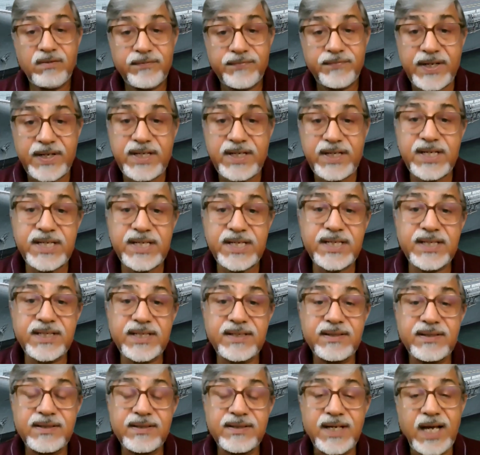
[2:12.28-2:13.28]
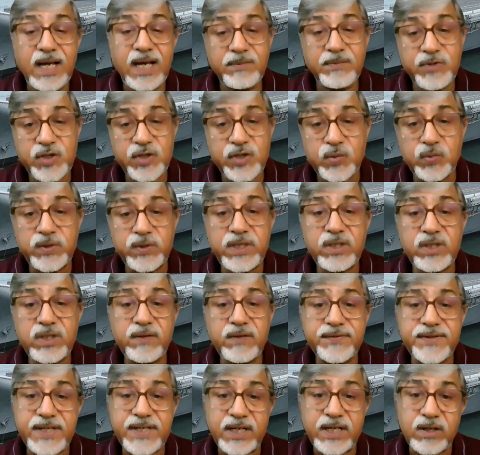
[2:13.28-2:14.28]
Friends, I'm a student
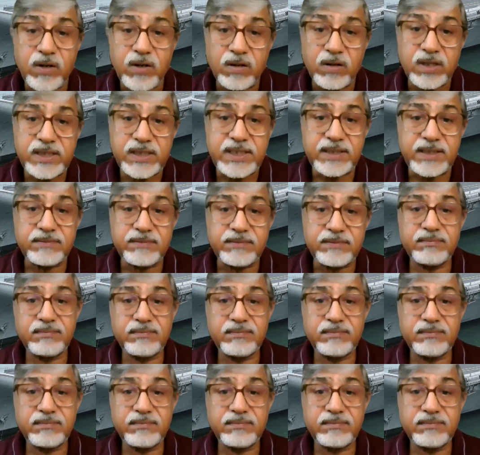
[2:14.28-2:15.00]
of psychology.